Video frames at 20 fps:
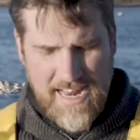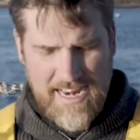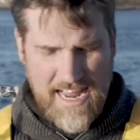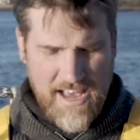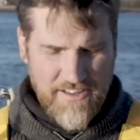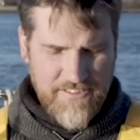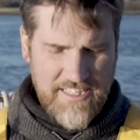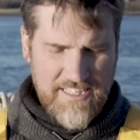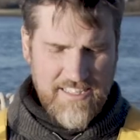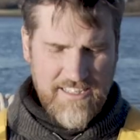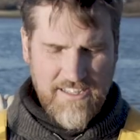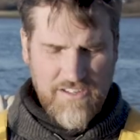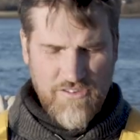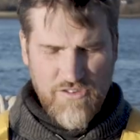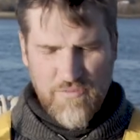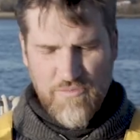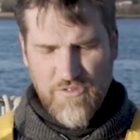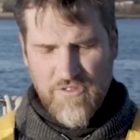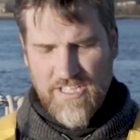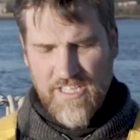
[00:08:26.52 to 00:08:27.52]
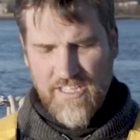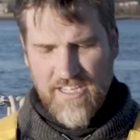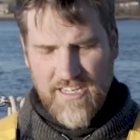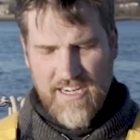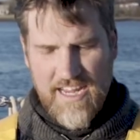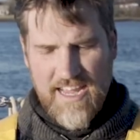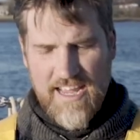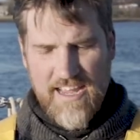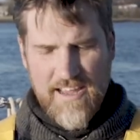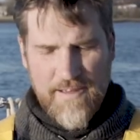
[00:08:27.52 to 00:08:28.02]
Now, this is a normal
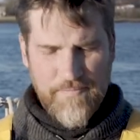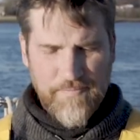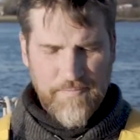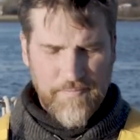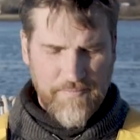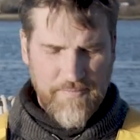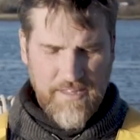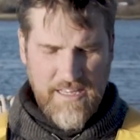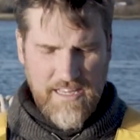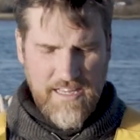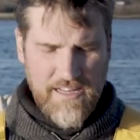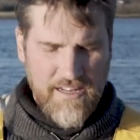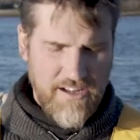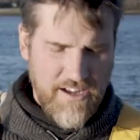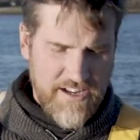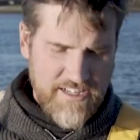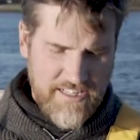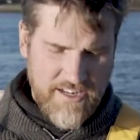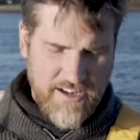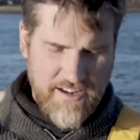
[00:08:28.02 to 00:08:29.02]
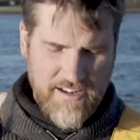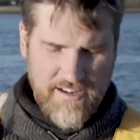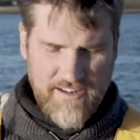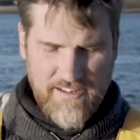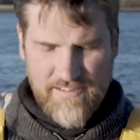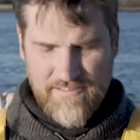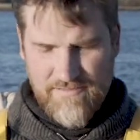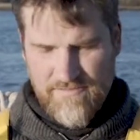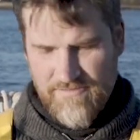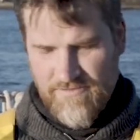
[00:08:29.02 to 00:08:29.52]
turn here, line's
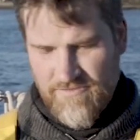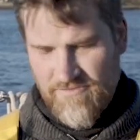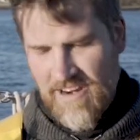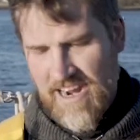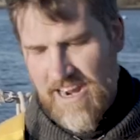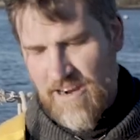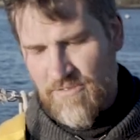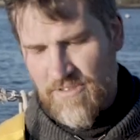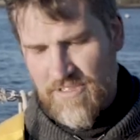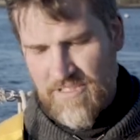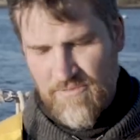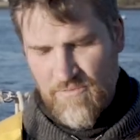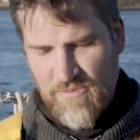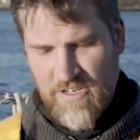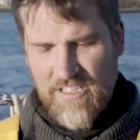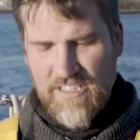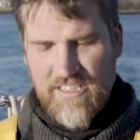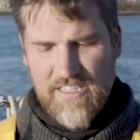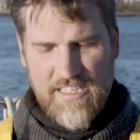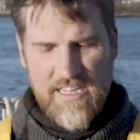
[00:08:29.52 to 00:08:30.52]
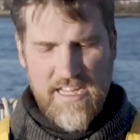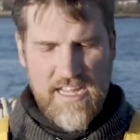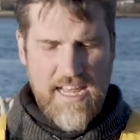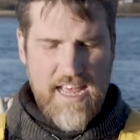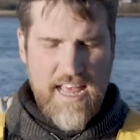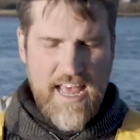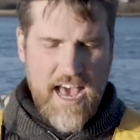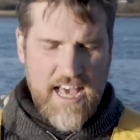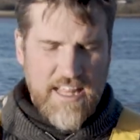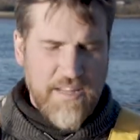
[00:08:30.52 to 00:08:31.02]
going round once,
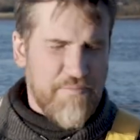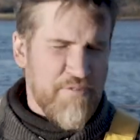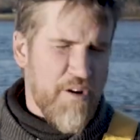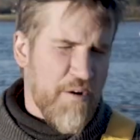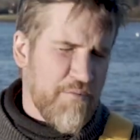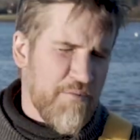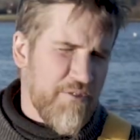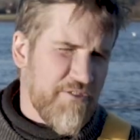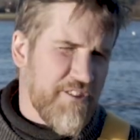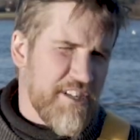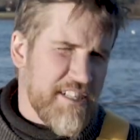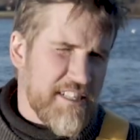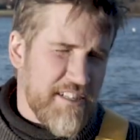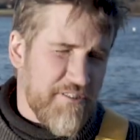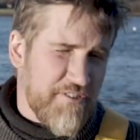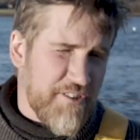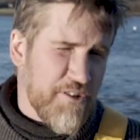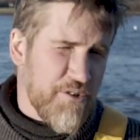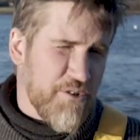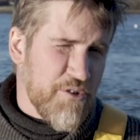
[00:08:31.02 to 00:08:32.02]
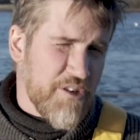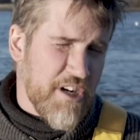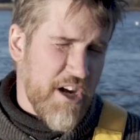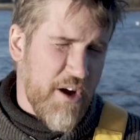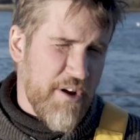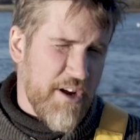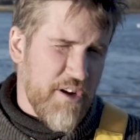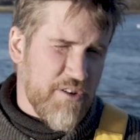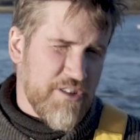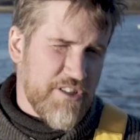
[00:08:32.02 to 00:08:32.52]
and the problem with this, if you're
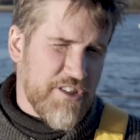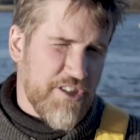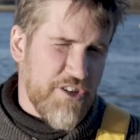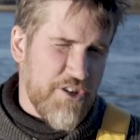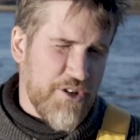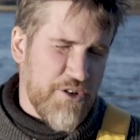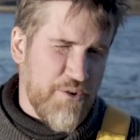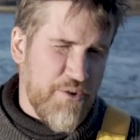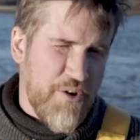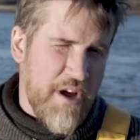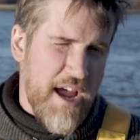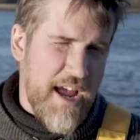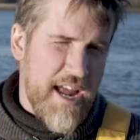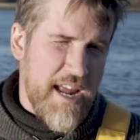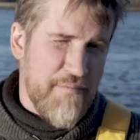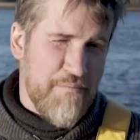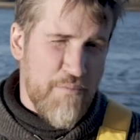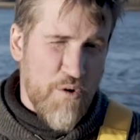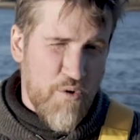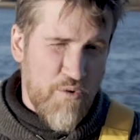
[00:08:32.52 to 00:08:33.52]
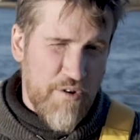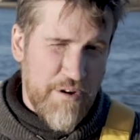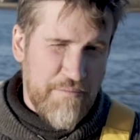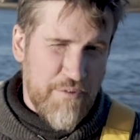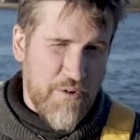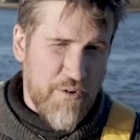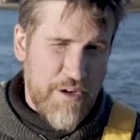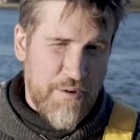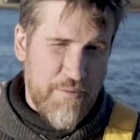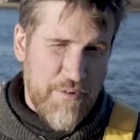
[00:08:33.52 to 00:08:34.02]
going onto a mooring
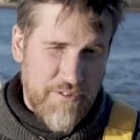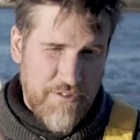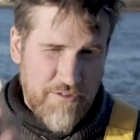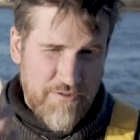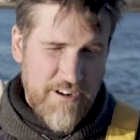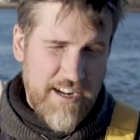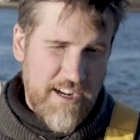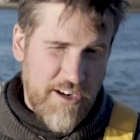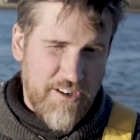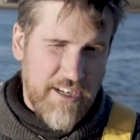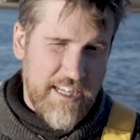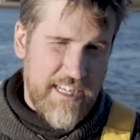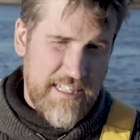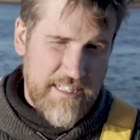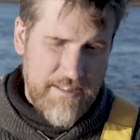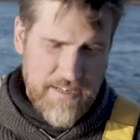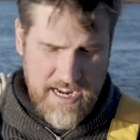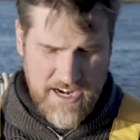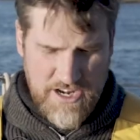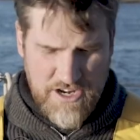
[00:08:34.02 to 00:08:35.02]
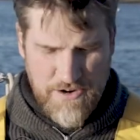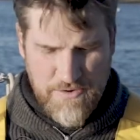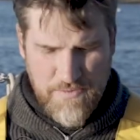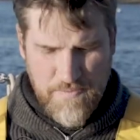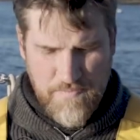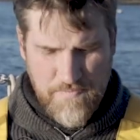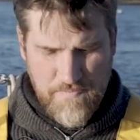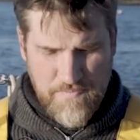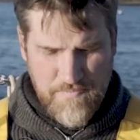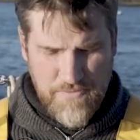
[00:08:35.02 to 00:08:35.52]
buoy with a ring on it and you
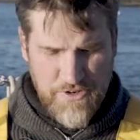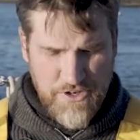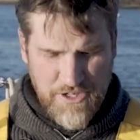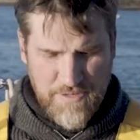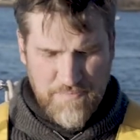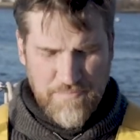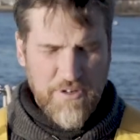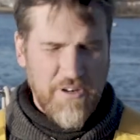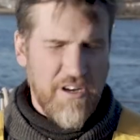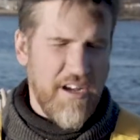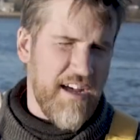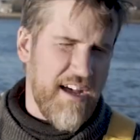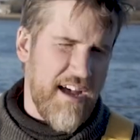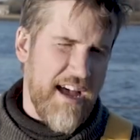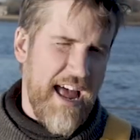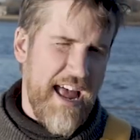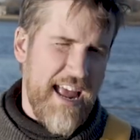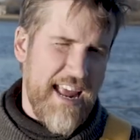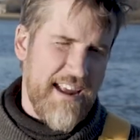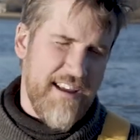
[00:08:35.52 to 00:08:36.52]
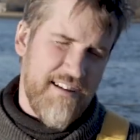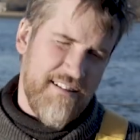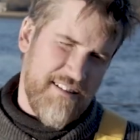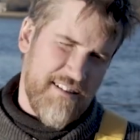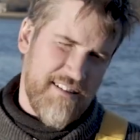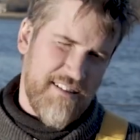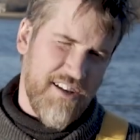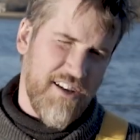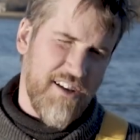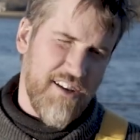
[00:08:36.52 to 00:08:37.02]
just put a
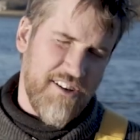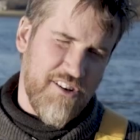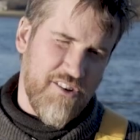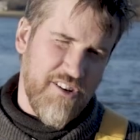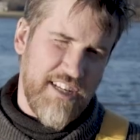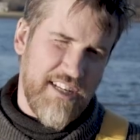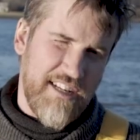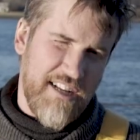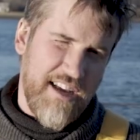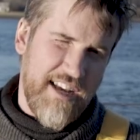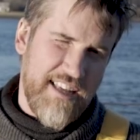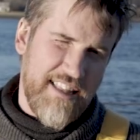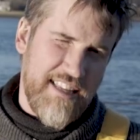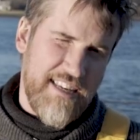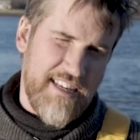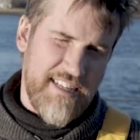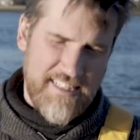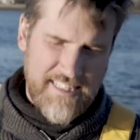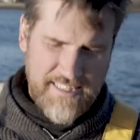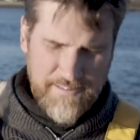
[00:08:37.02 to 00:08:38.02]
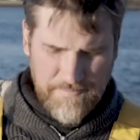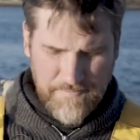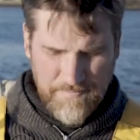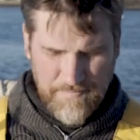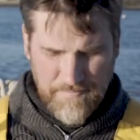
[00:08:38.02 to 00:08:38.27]
turn on it like this,